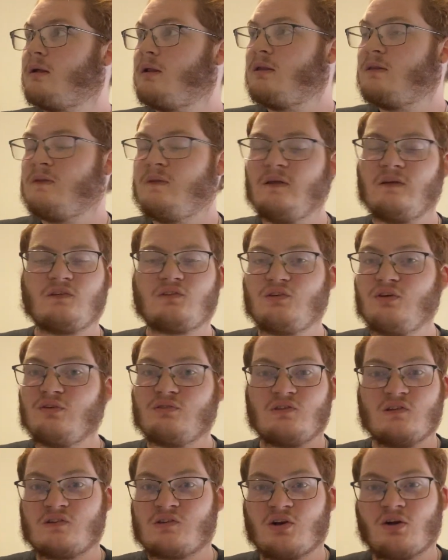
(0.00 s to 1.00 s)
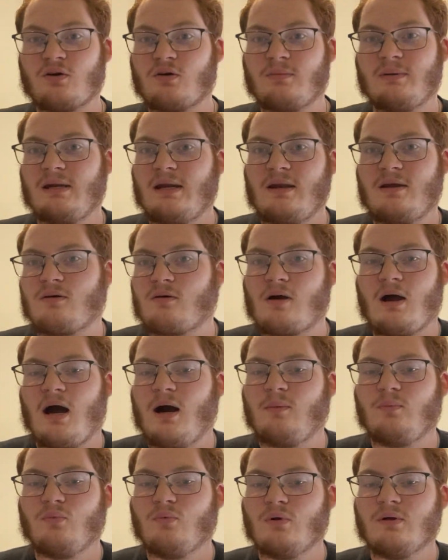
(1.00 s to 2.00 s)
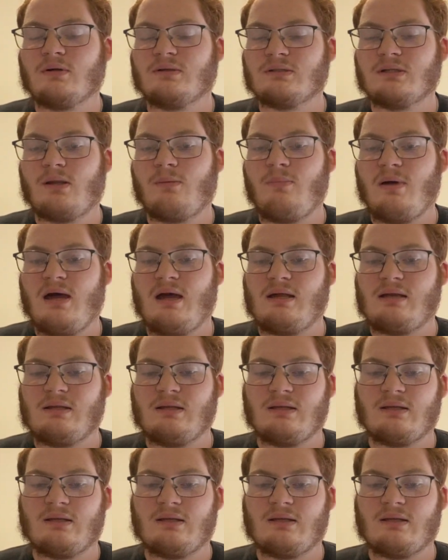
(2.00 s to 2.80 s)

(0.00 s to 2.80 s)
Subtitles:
This dude's a Terminator. I'm willing to bet.